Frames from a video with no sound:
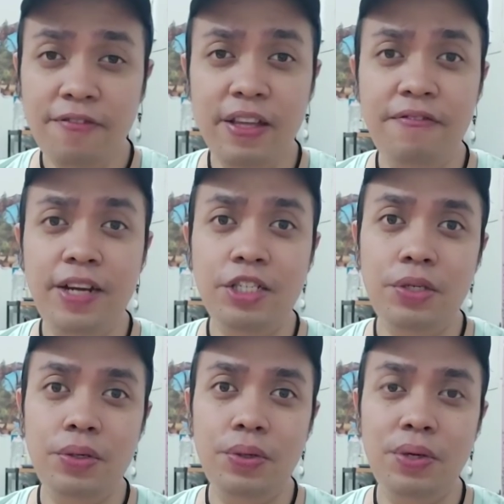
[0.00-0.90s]
feel free
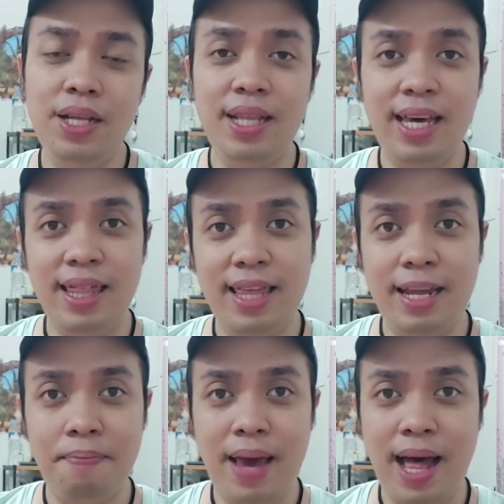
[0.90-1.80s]
to click
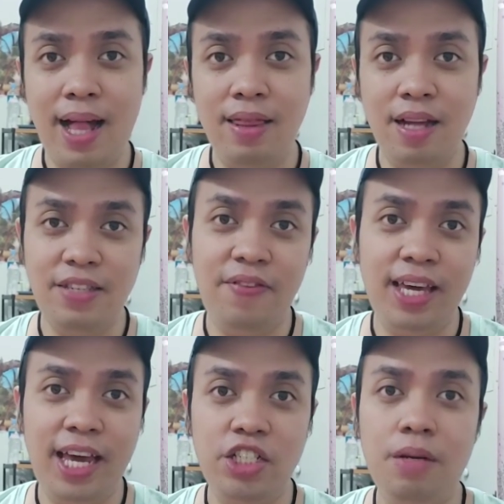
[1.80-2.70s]
that bell
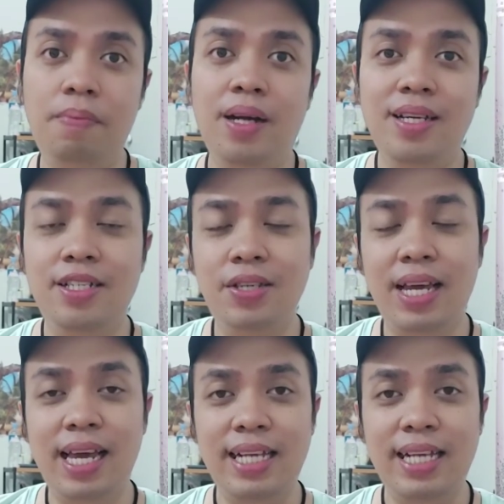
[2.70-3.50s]
notification button so in